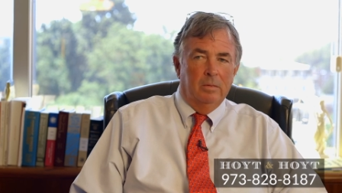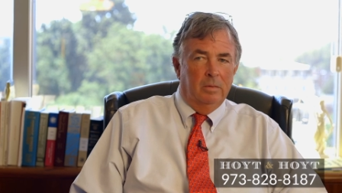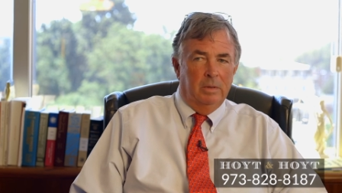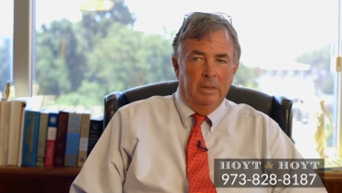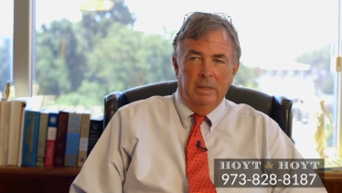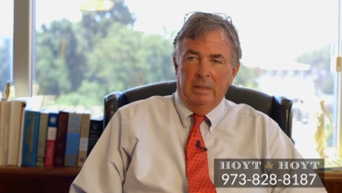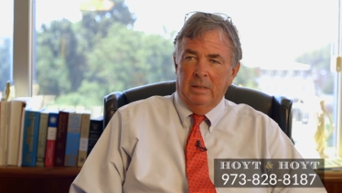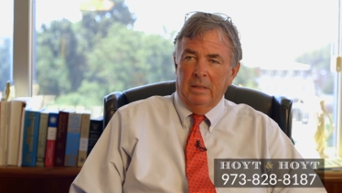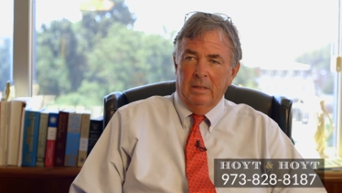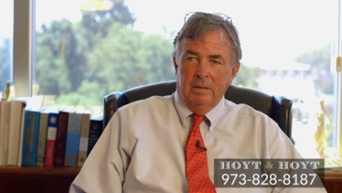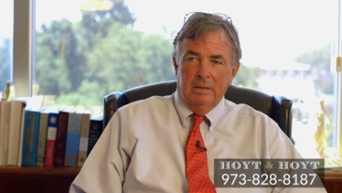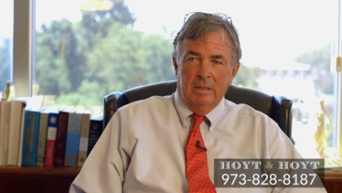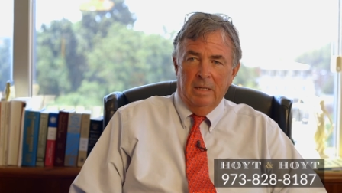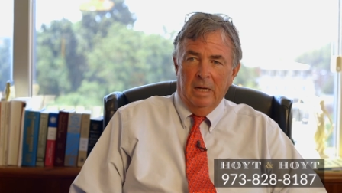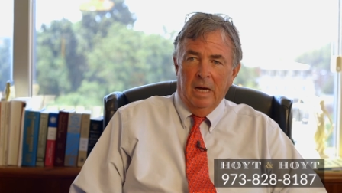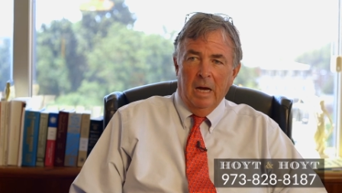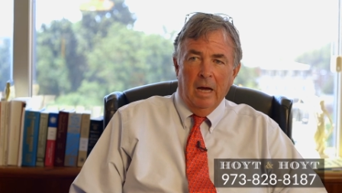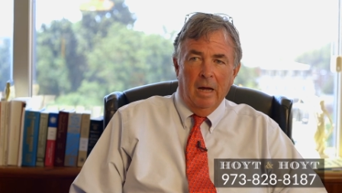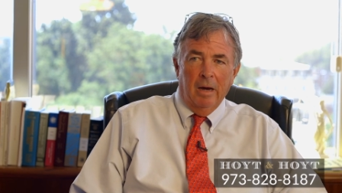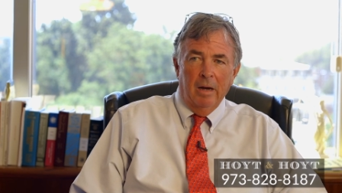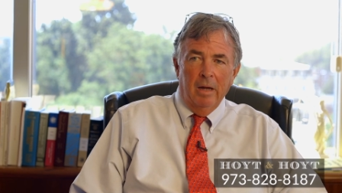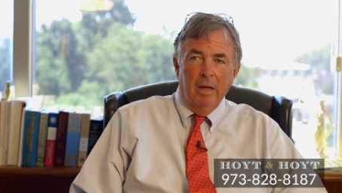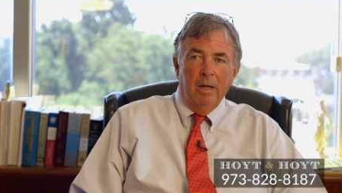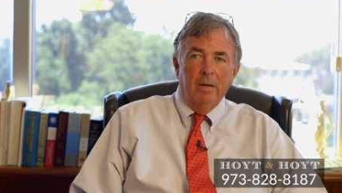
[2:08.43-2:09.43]
It does
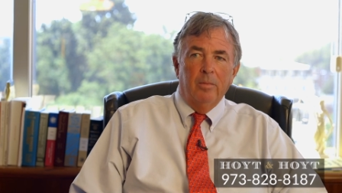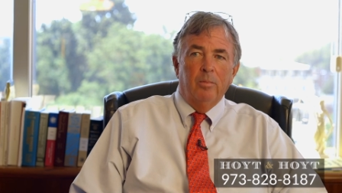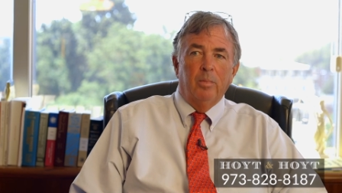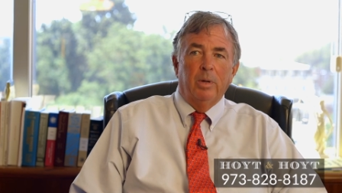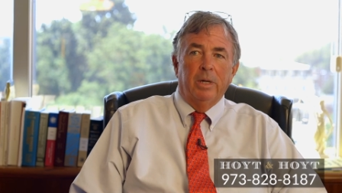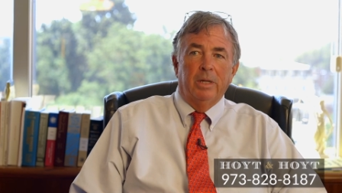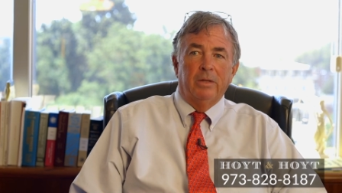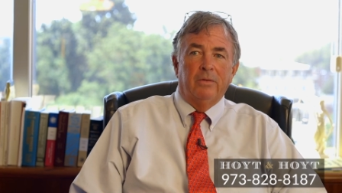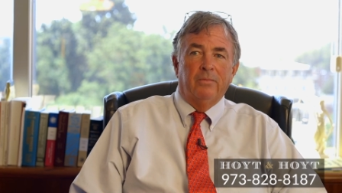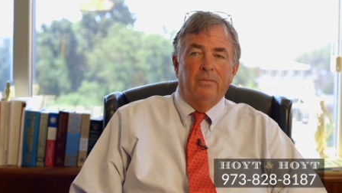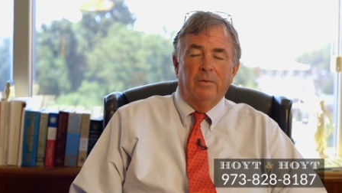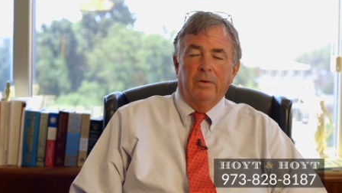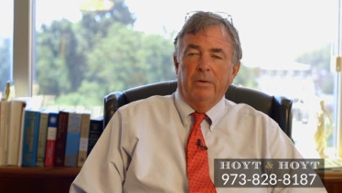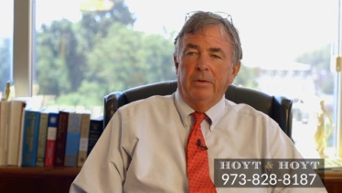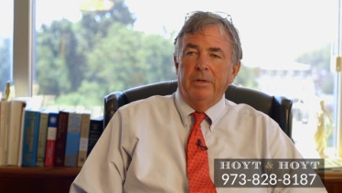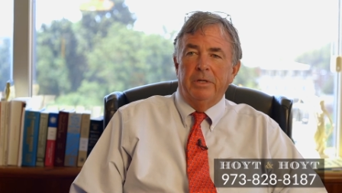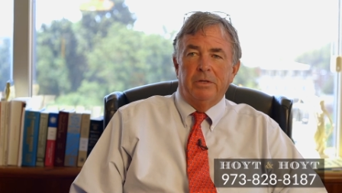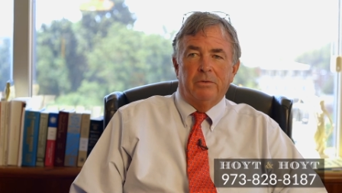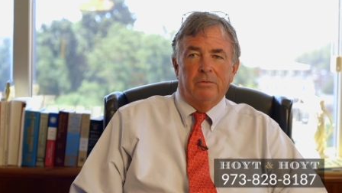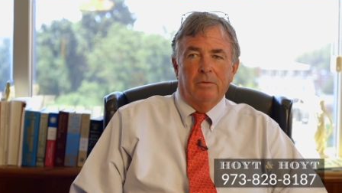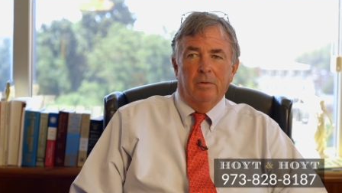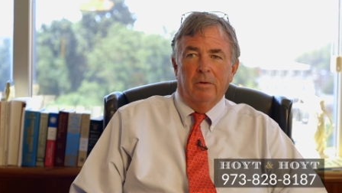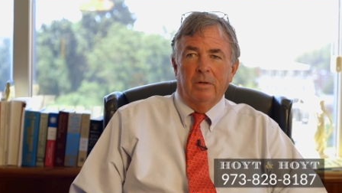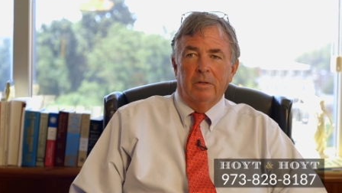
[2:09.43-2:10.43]
not, but it's very
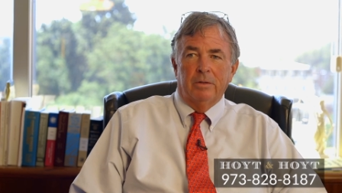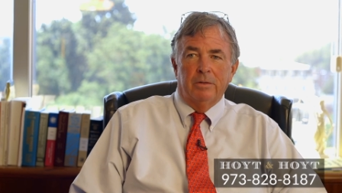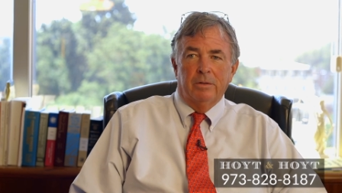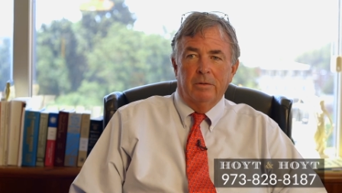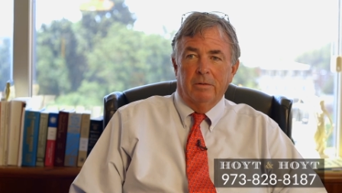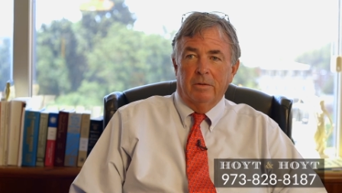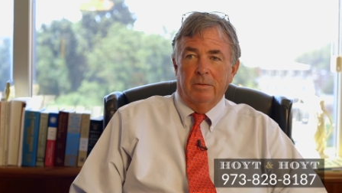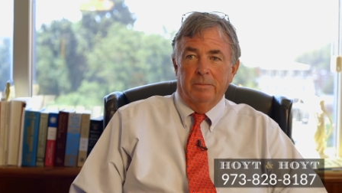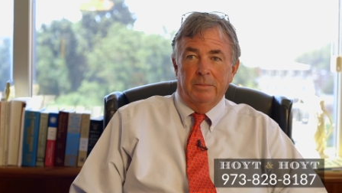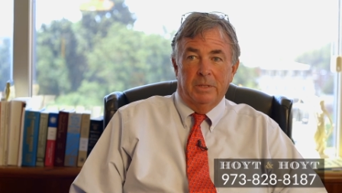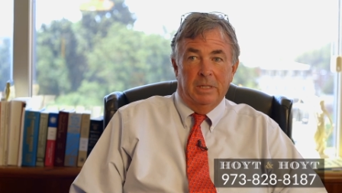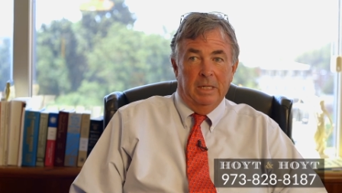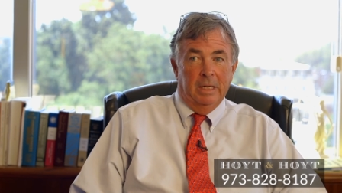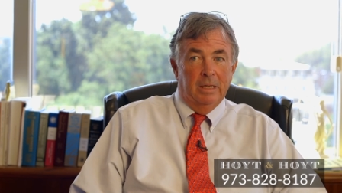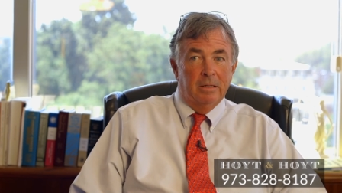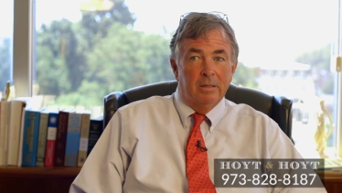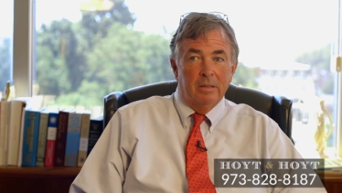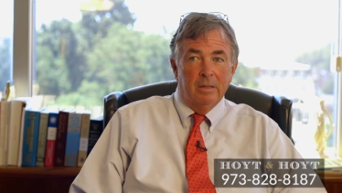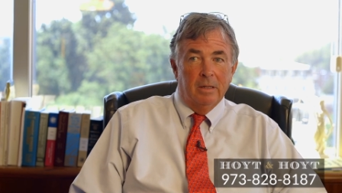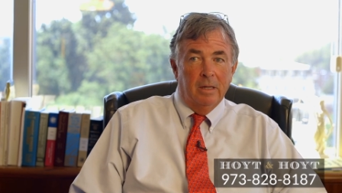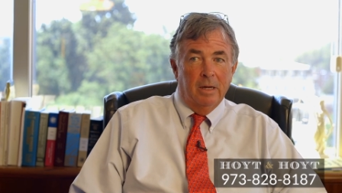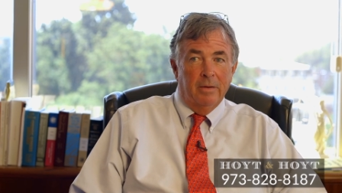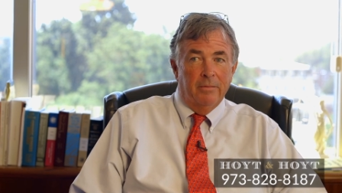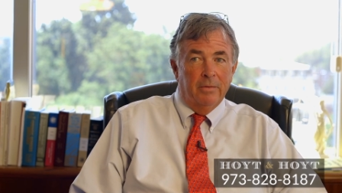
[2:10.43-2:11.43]
strong
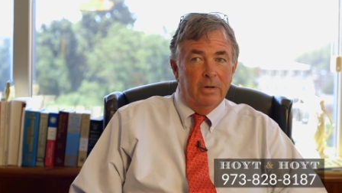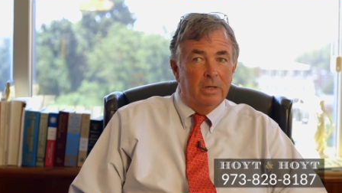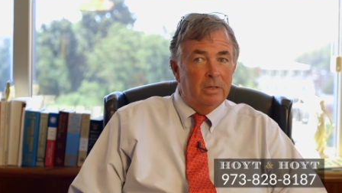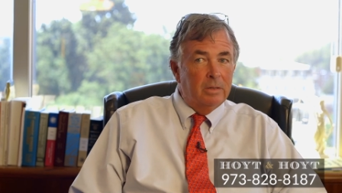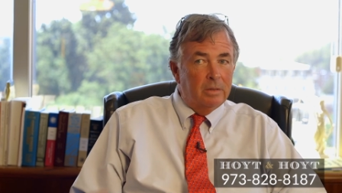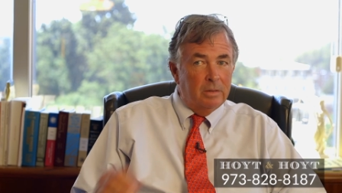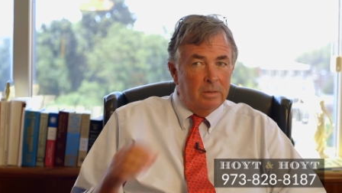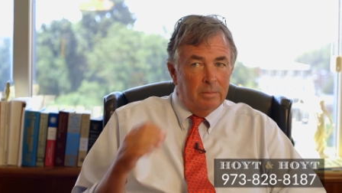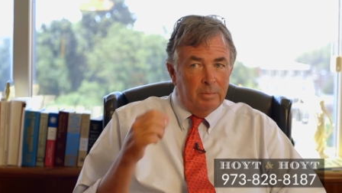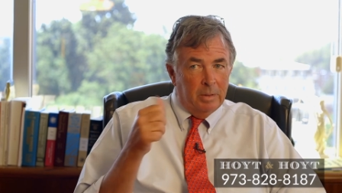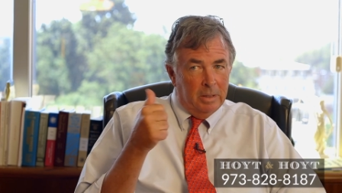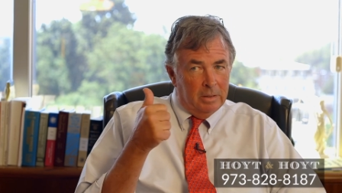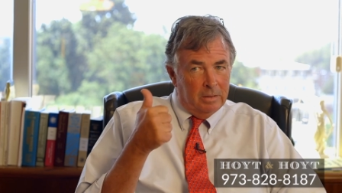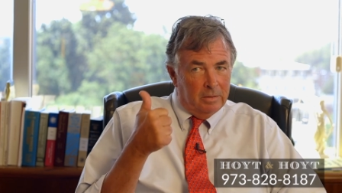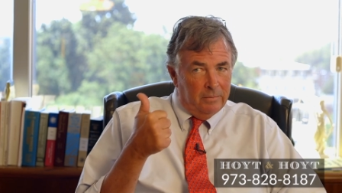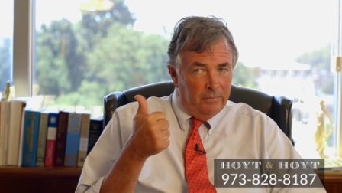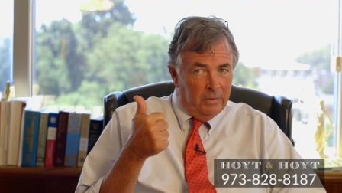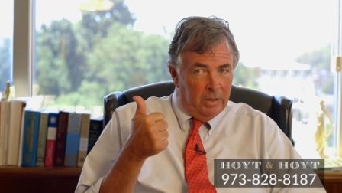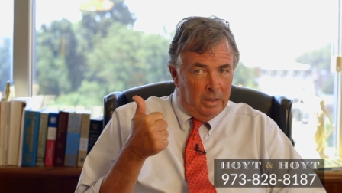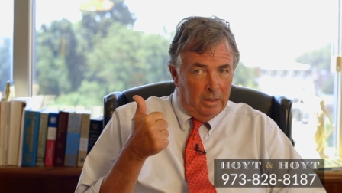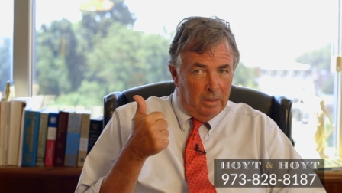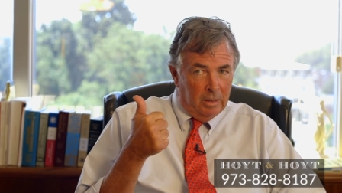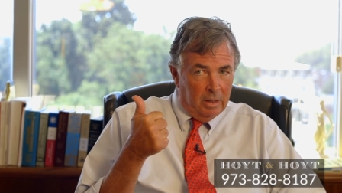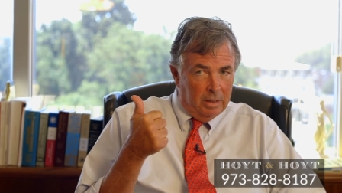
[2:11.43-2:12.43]
circumstantial evidence:
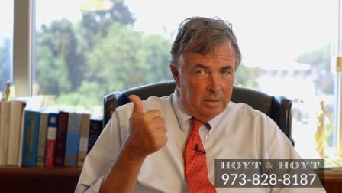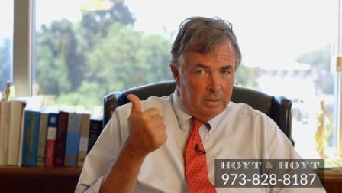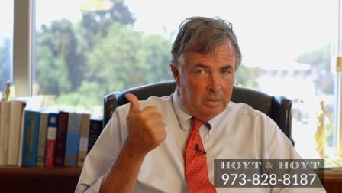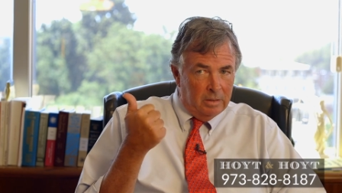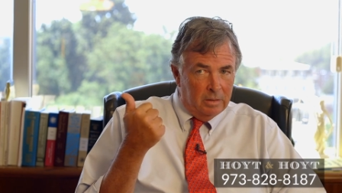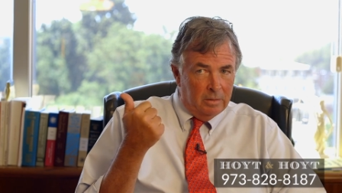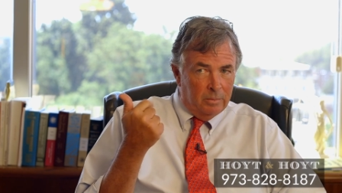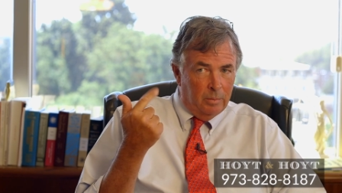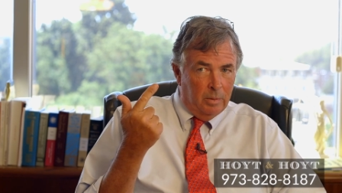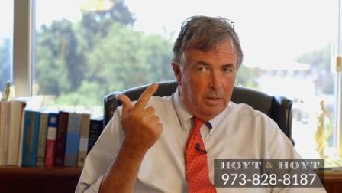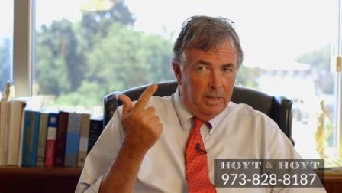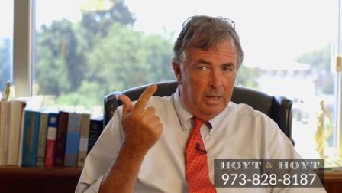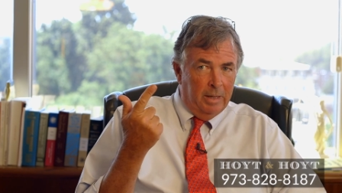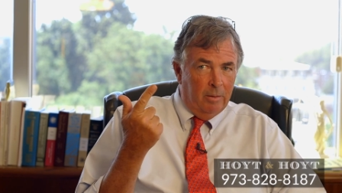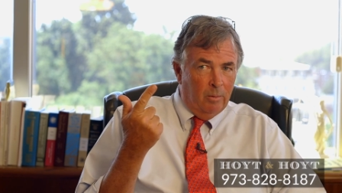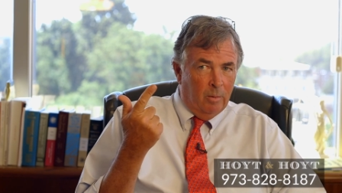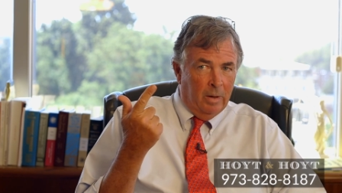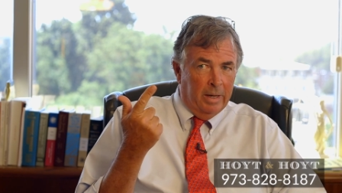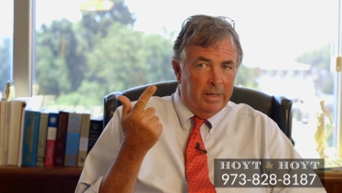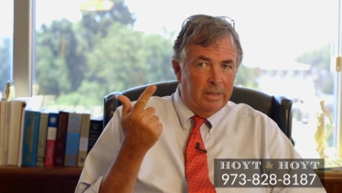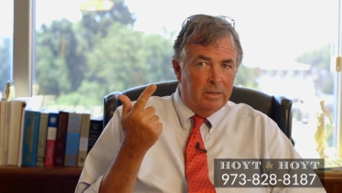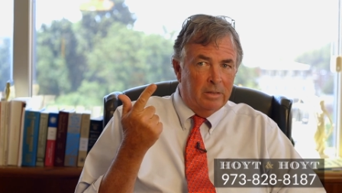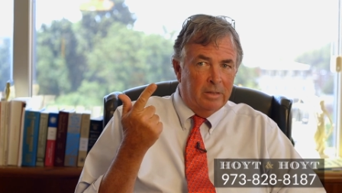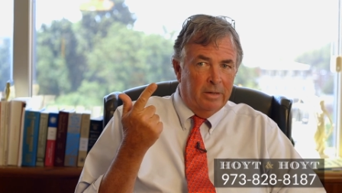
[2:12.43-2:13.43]
Pennsylvania license plate,
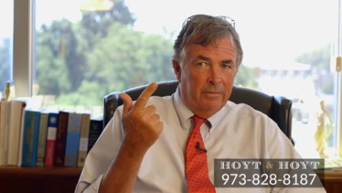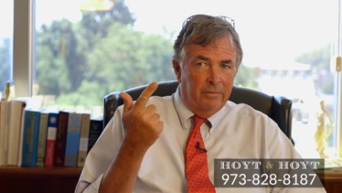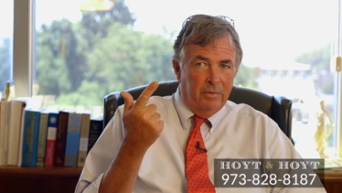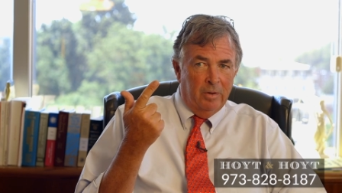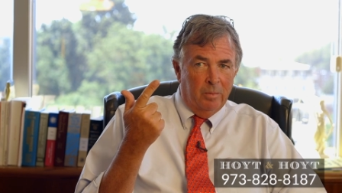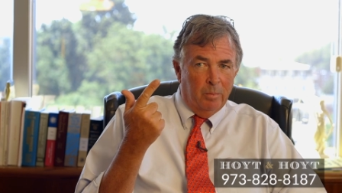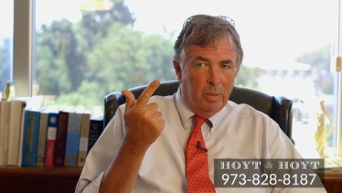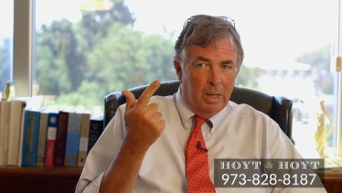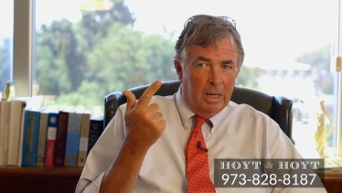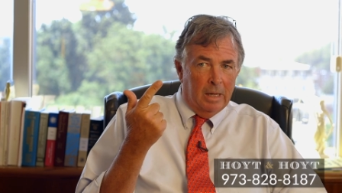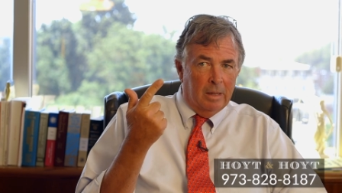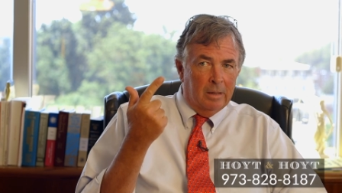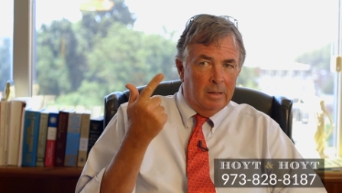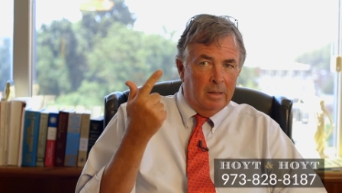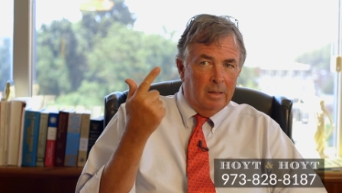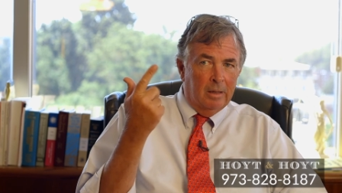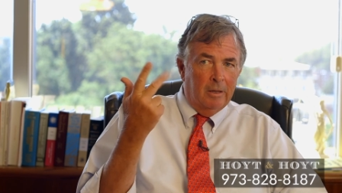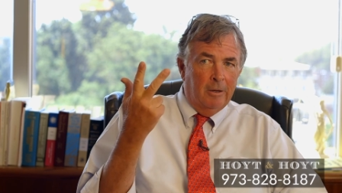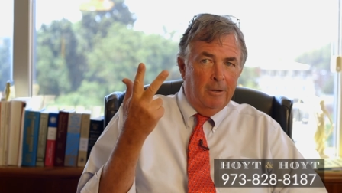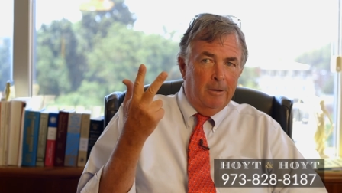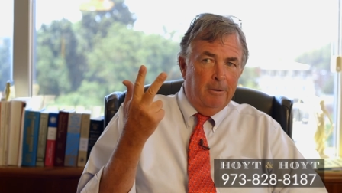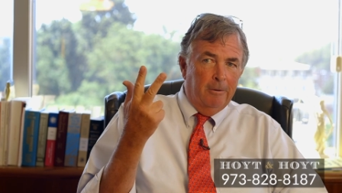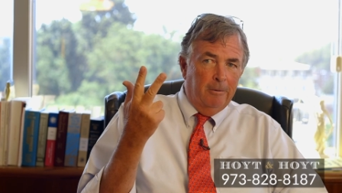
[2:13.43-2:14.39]
white Chevy Impala,